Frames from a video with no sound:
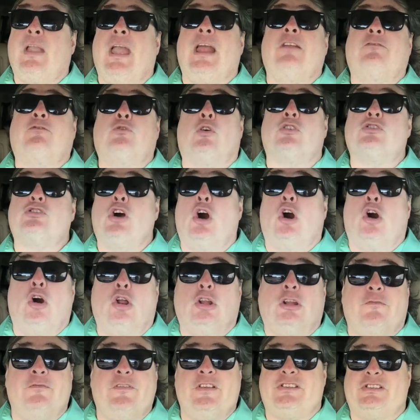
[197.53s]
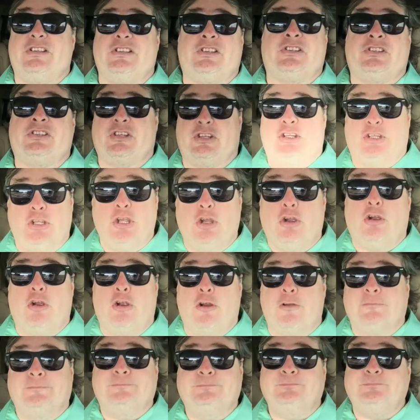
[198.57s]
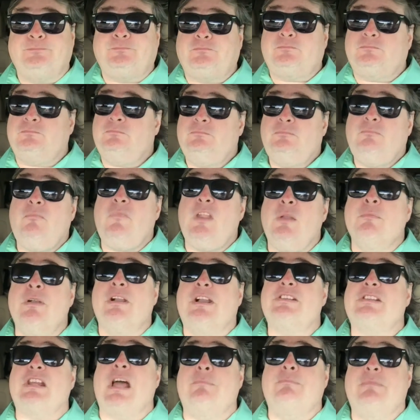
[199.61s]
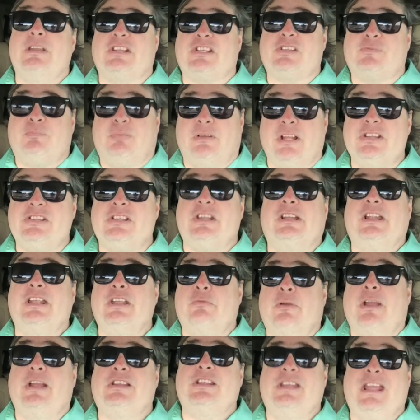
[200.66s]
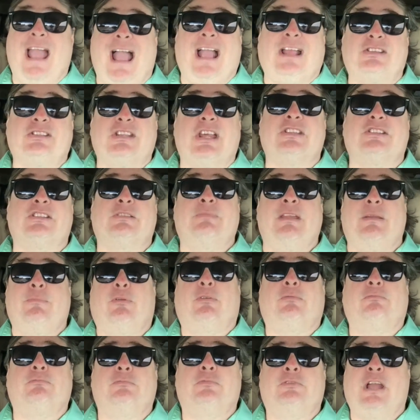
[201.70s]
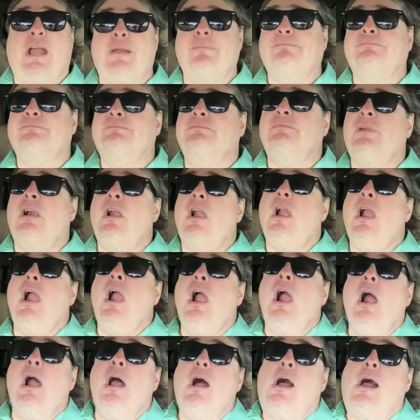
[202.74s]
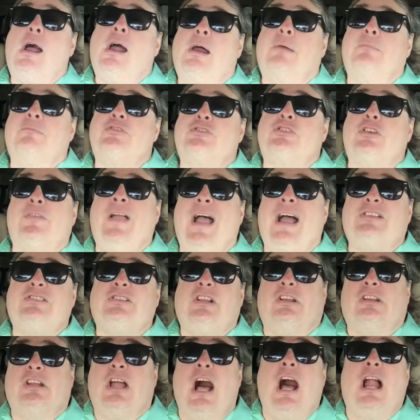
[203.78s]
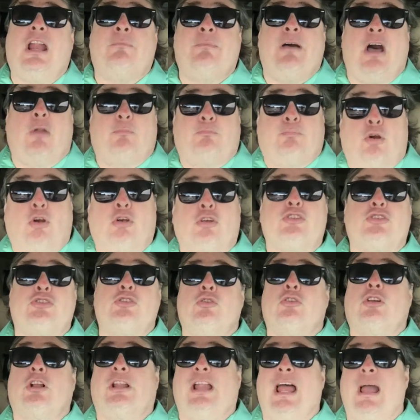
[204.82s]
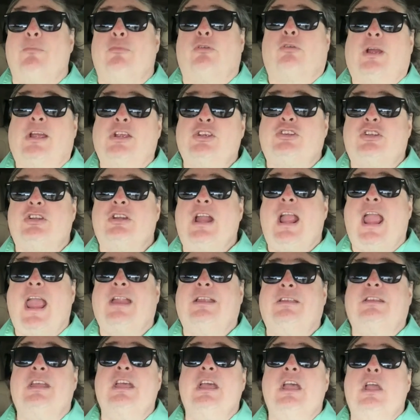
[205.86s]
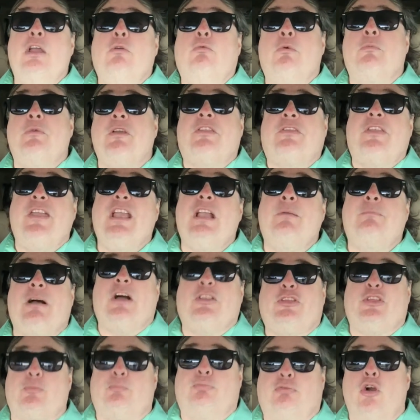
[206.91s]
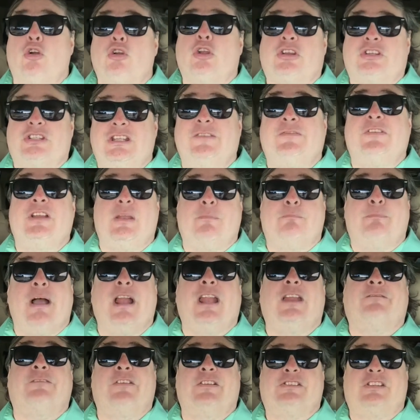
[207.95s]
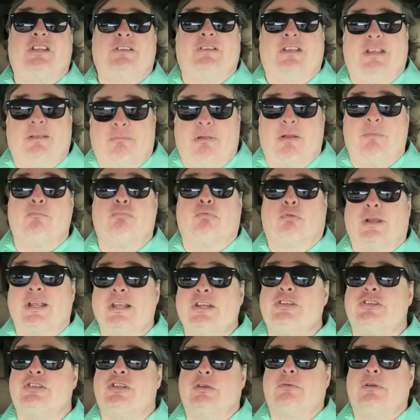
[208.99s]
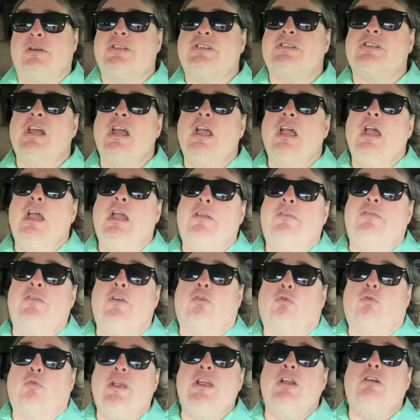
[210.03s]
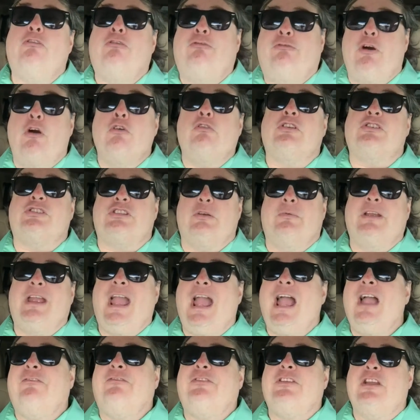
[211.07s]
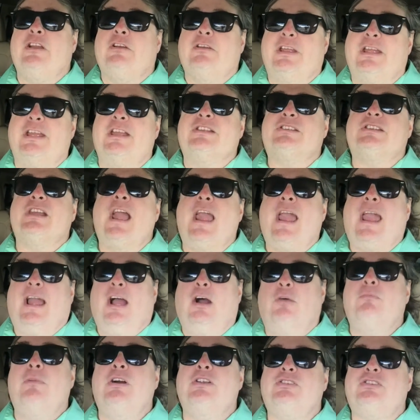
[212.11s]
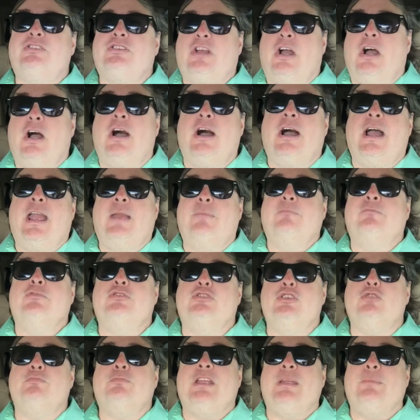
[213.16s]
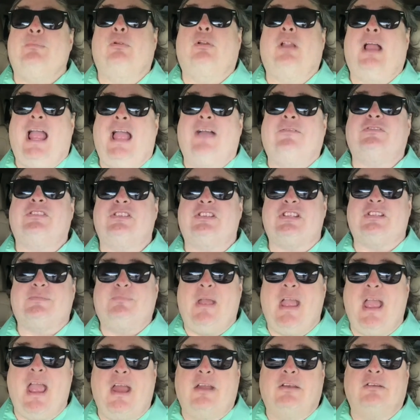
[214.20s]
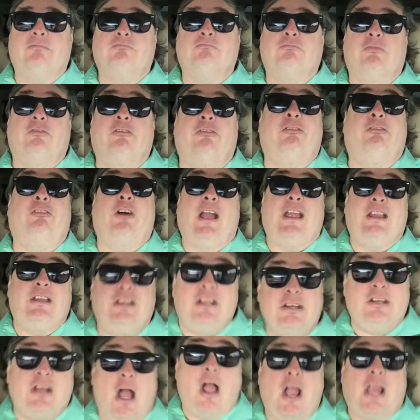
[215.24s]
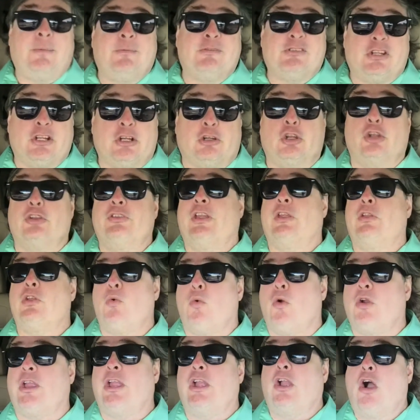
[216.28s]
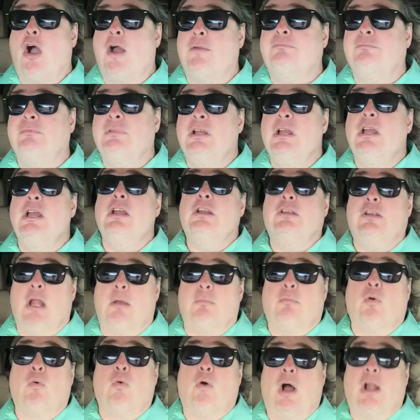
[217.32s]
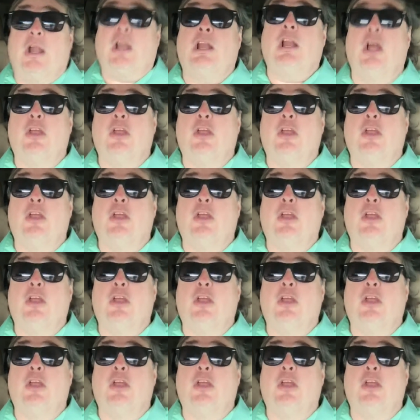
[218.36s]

And of course, all of this is secured because I'm explicitly granting access to people, okay? So that's a lot about personal collaboration, and when we think about the productivity benefits that it brings to us, the real focus that we have here is how much time do people have to spend finding documents that they're working on, number one.